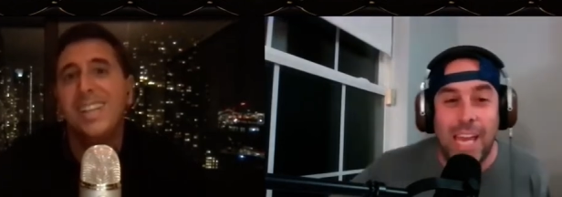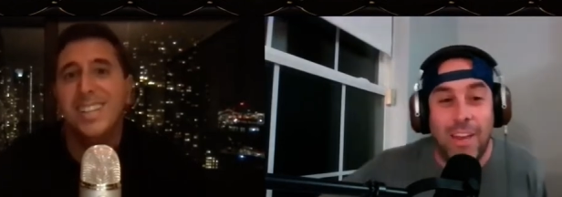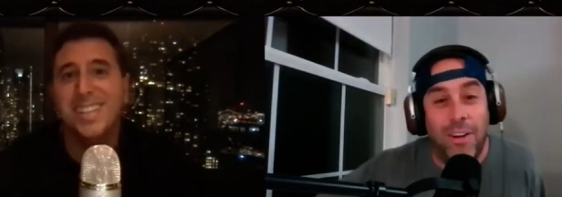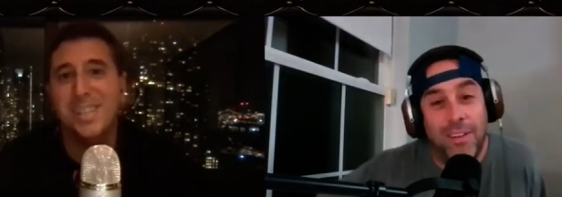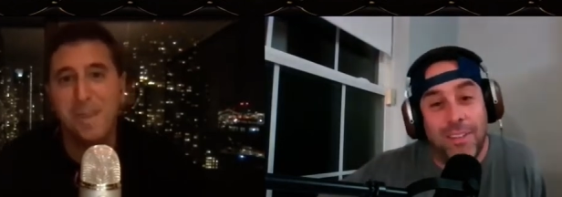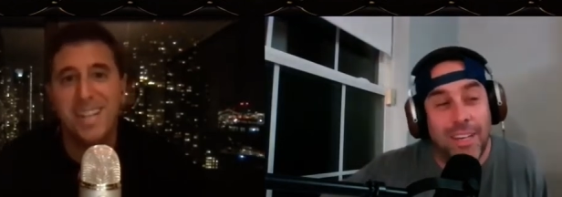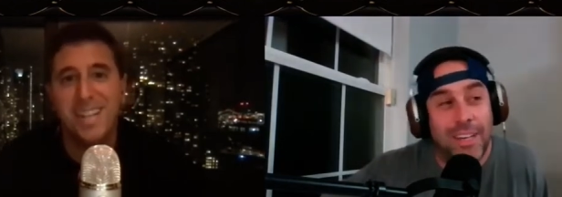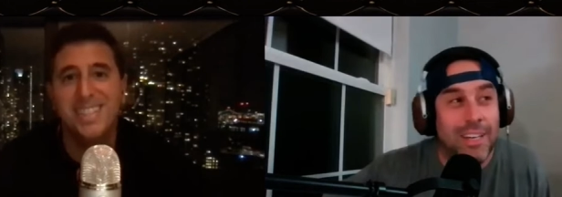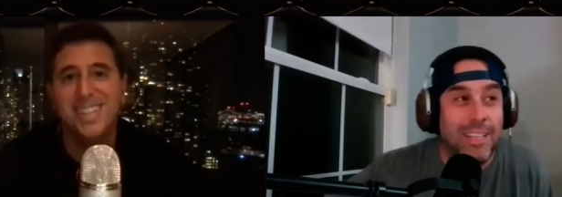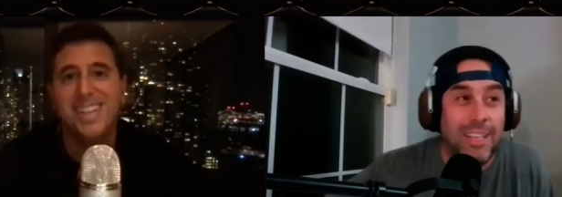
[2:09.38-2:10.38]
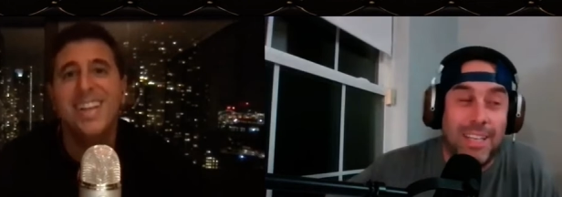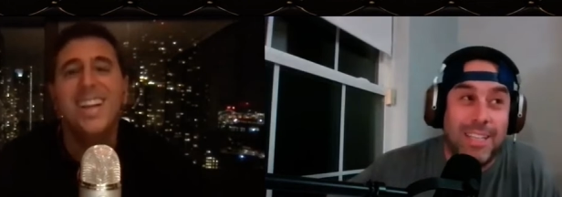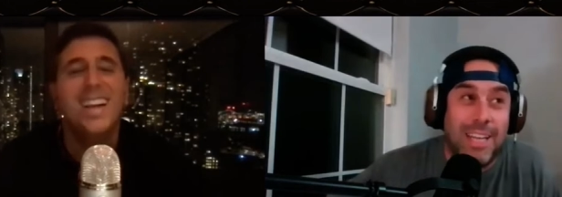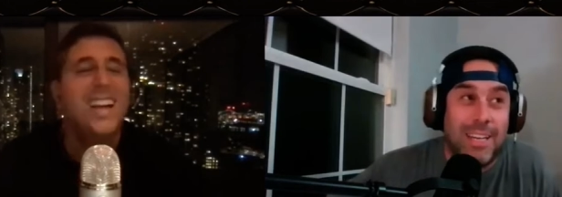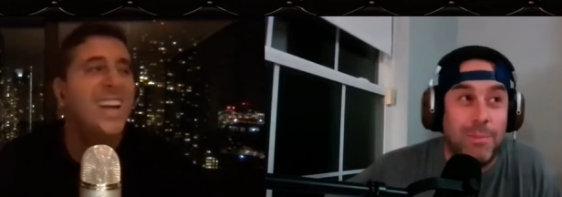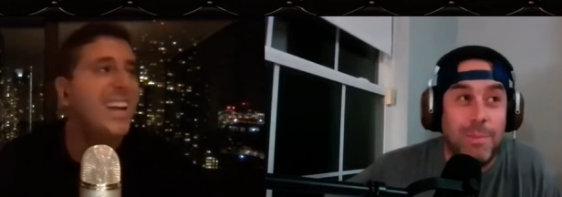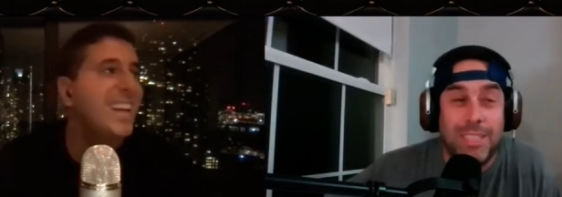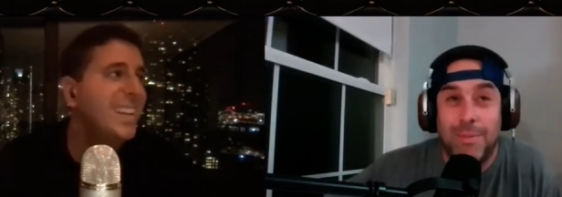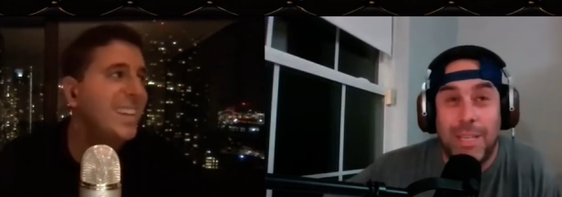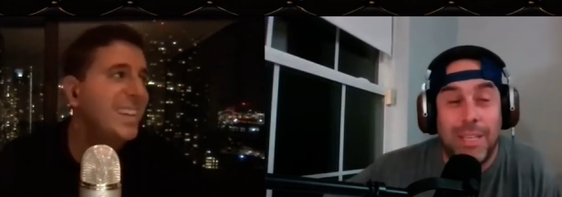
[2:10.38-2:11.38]
Speaker 1: He can could. Imagine. And, and then he'll
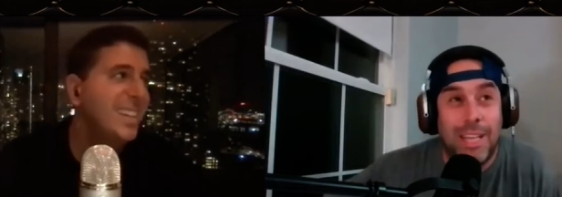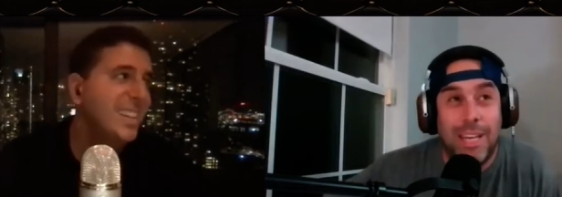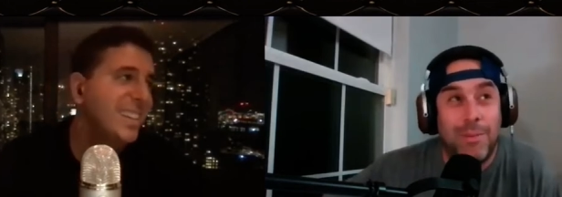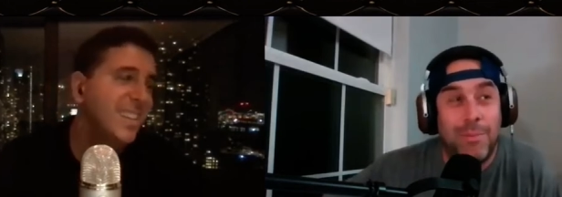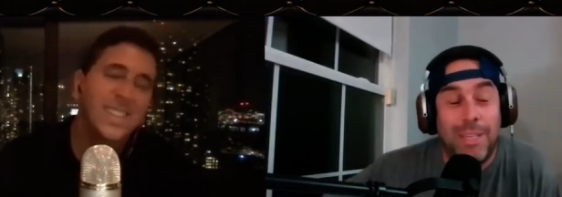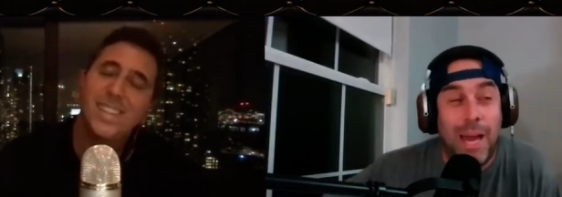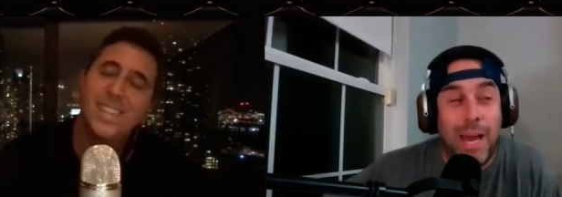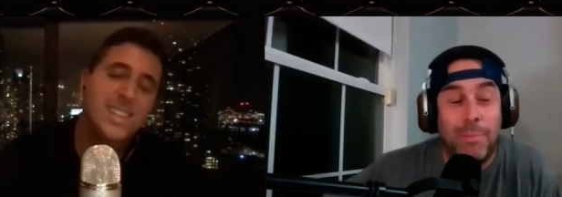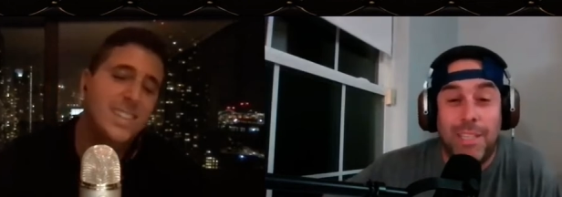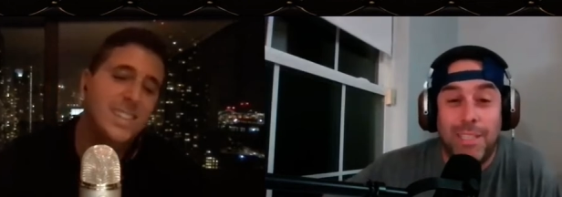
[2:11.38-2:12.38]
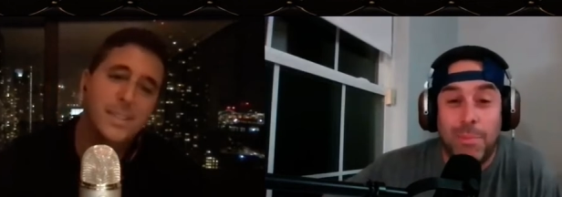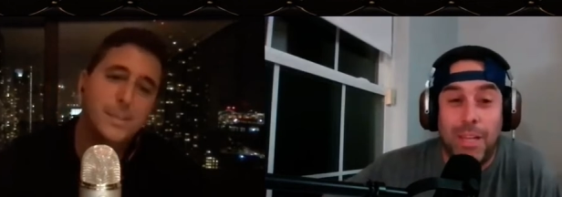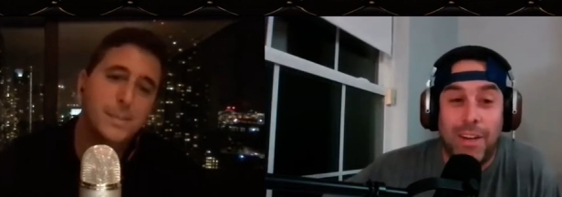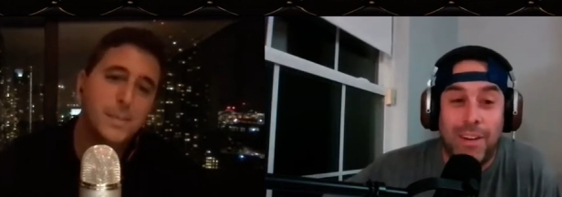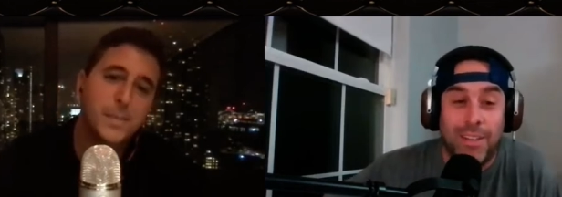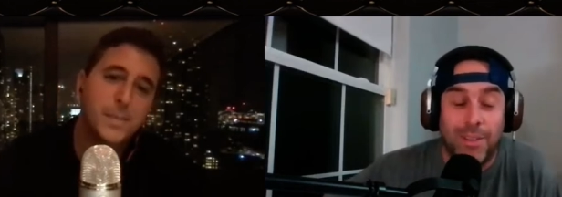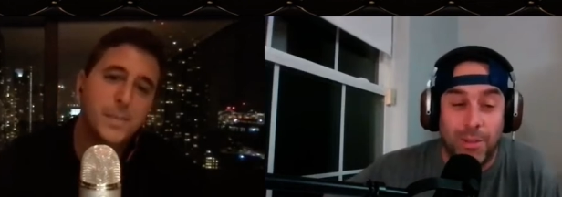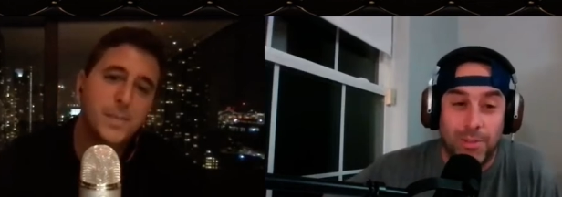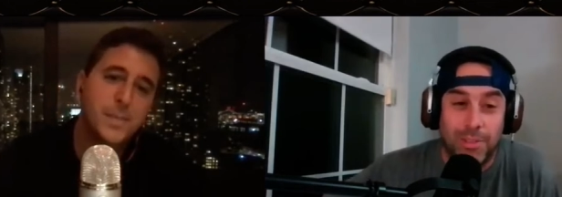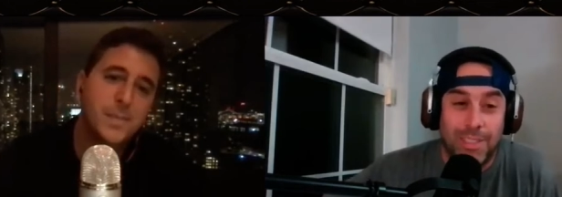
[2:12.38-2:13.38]
miss. Then he'll be absent as a player and a
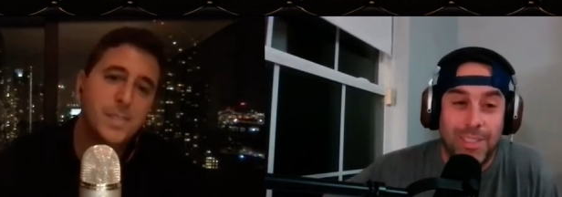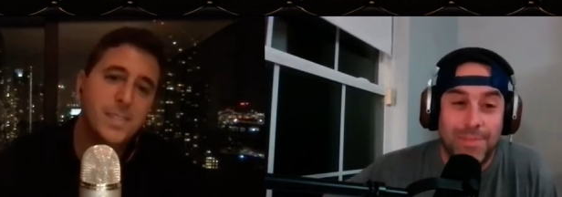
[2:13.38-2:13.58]
coach.